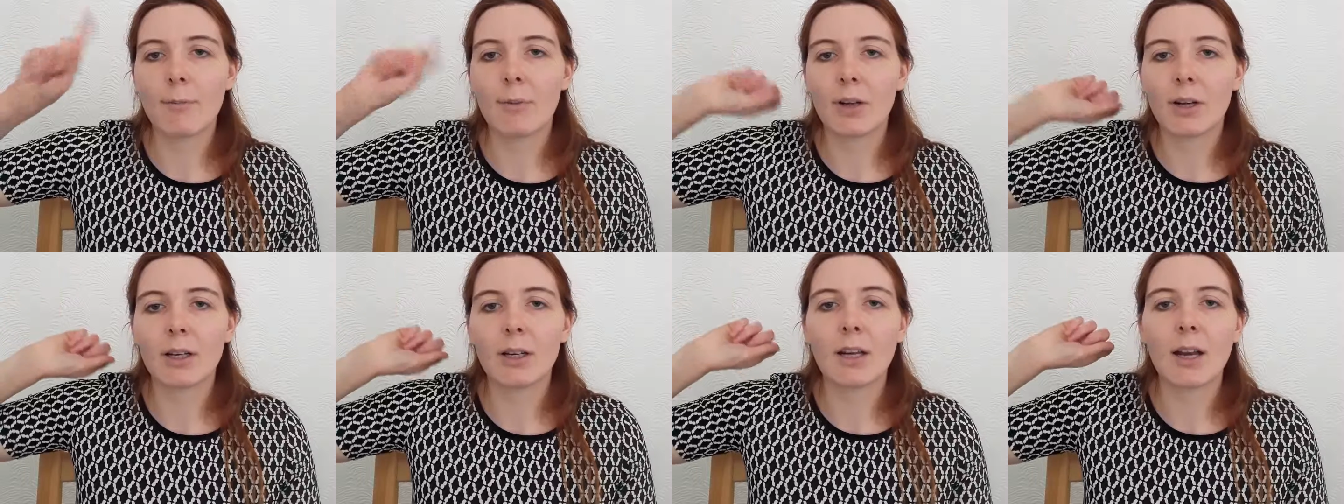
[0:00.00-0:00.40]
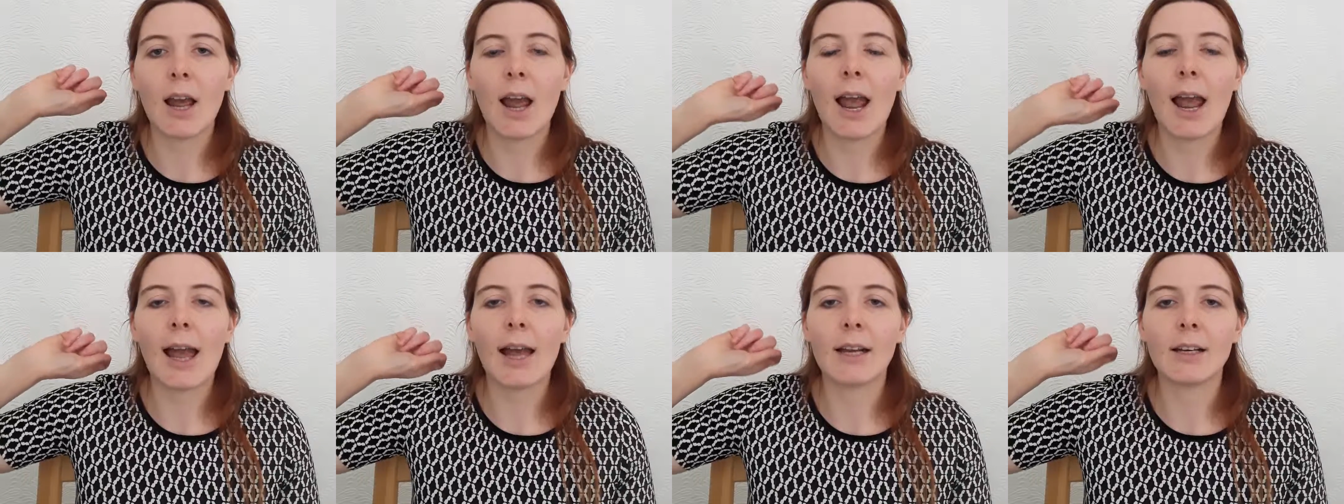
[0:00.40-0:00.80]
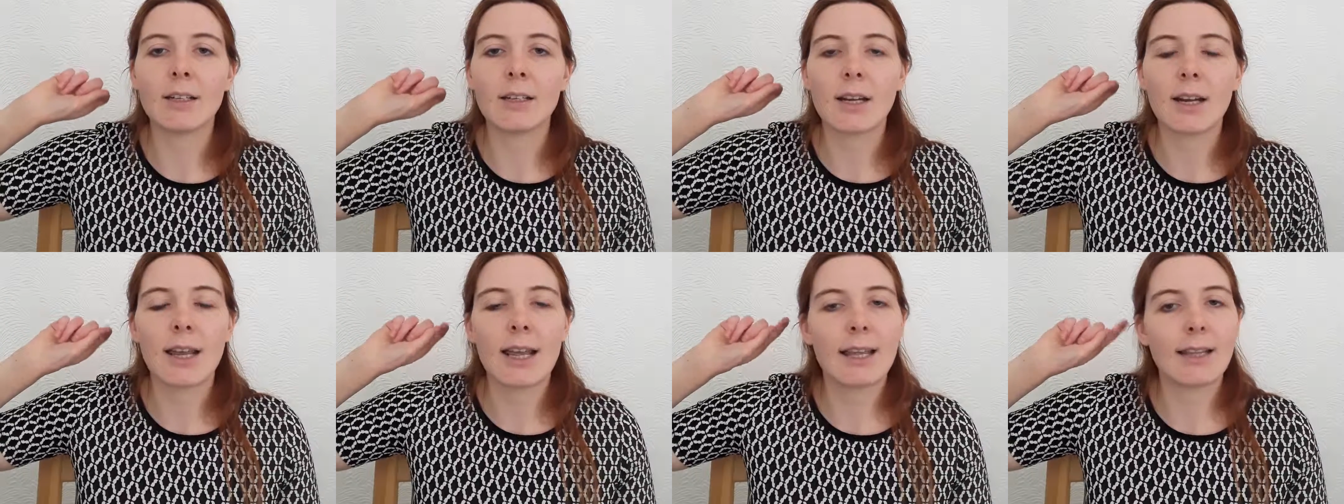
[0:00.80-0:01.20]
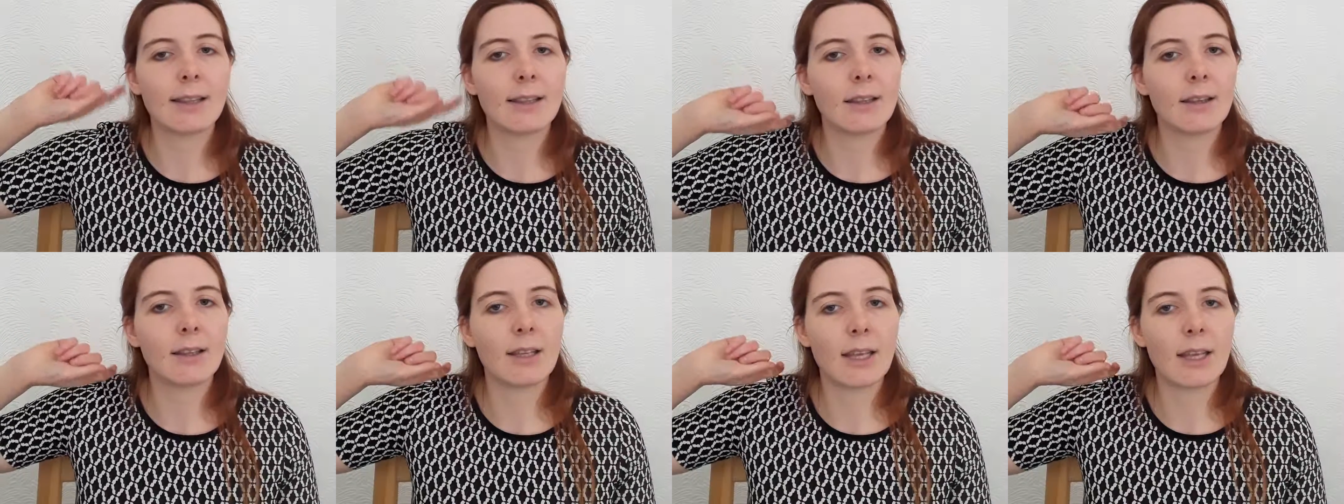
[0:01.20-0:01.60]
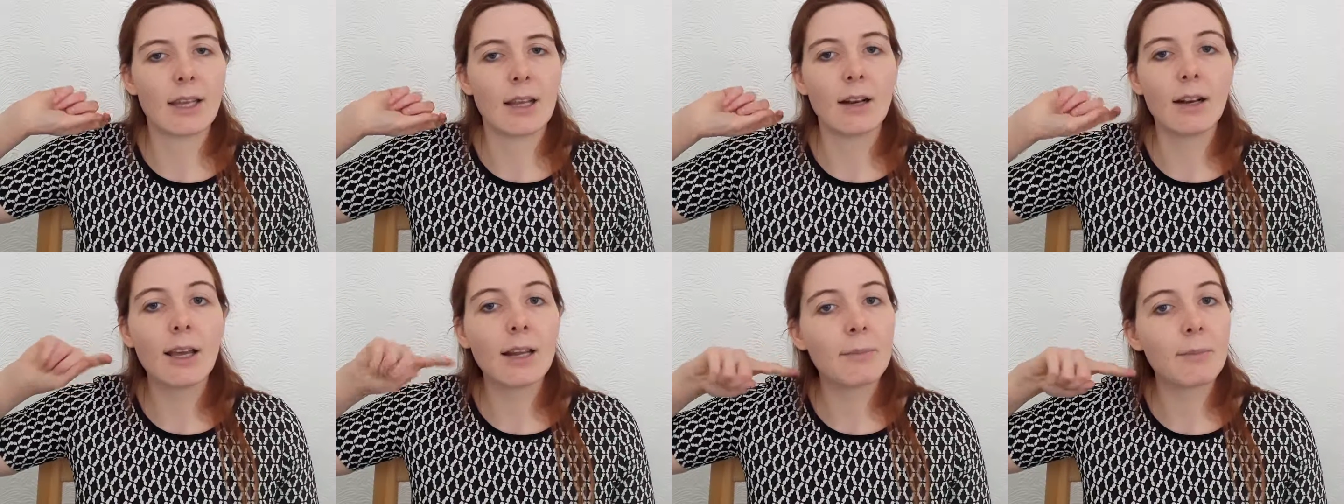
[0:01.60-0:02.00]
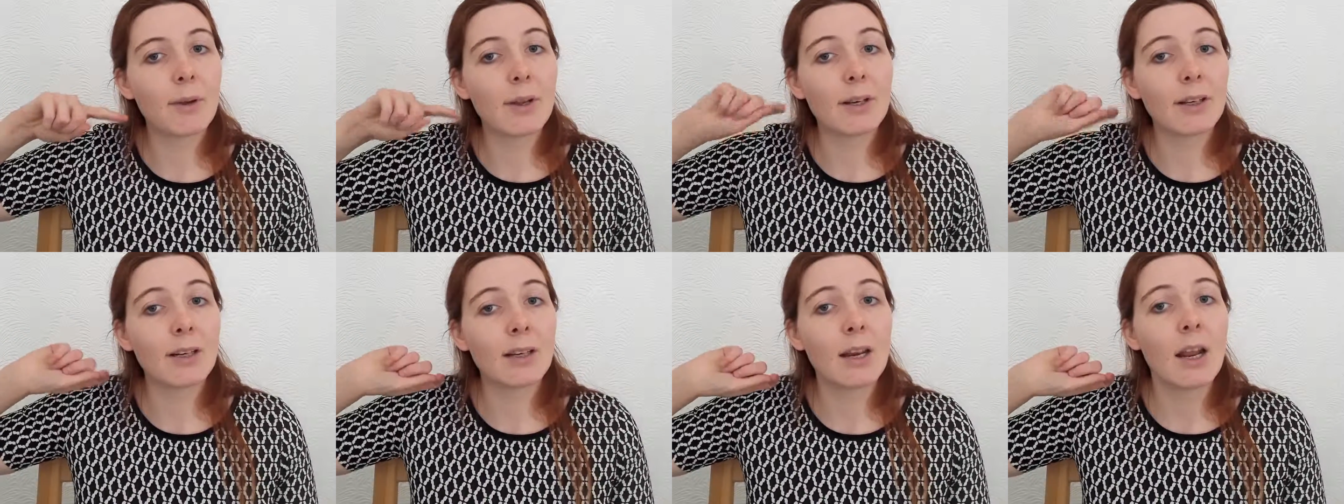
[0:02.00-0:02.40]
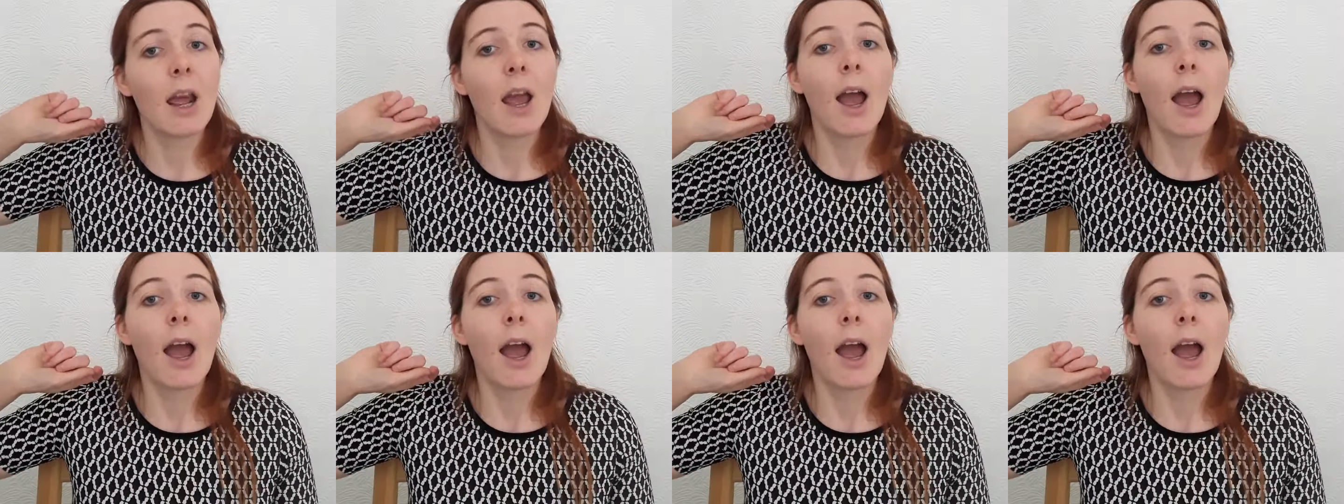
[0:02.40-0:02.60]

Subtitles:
button and hit the like button,